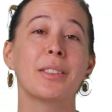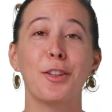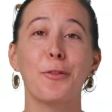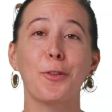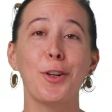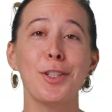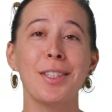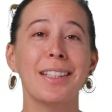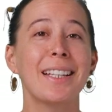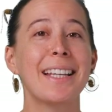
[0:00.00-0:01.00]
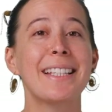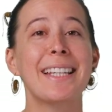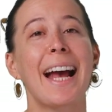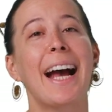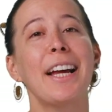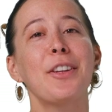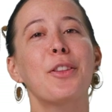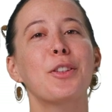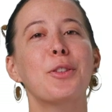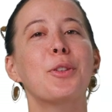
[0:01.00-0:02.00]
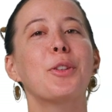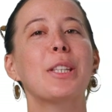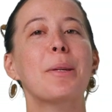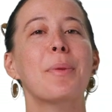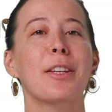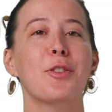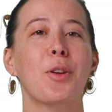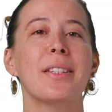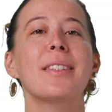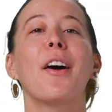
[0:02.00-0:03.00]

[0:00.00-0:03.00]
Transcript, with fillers: The first is to add the Google email address